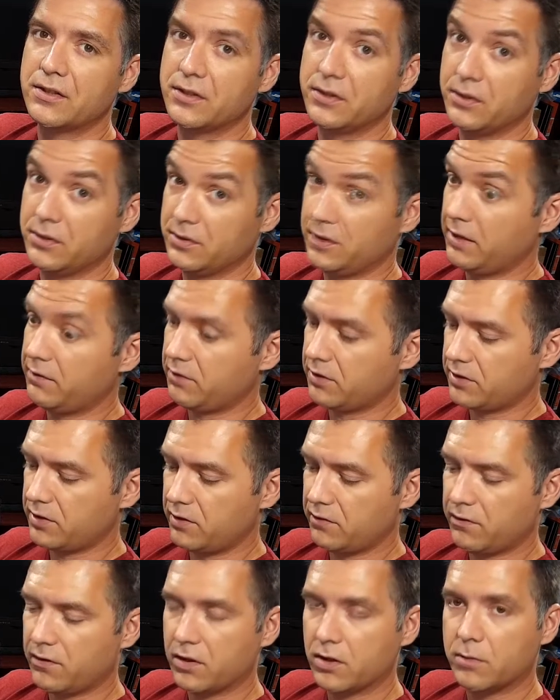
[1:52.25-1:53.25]
you'll save
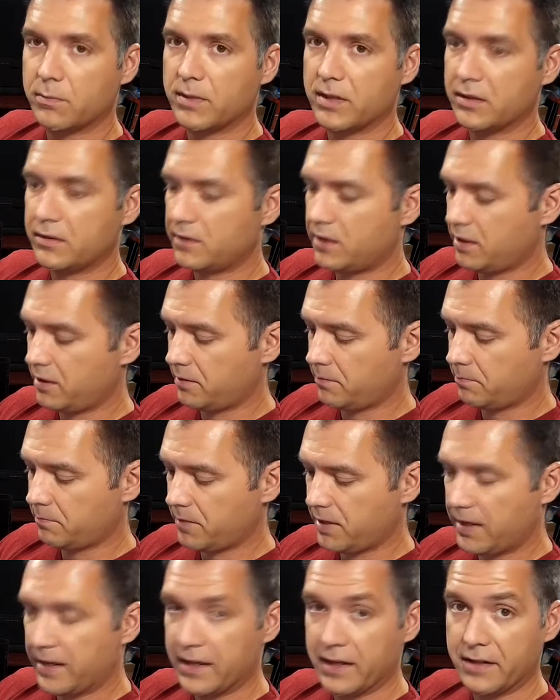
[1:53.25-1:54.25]
yourself a little bit of time
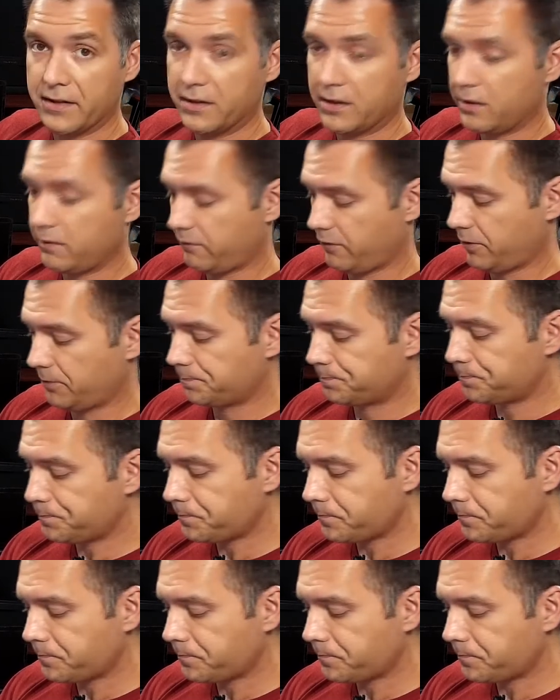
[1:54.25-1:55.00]
and effort.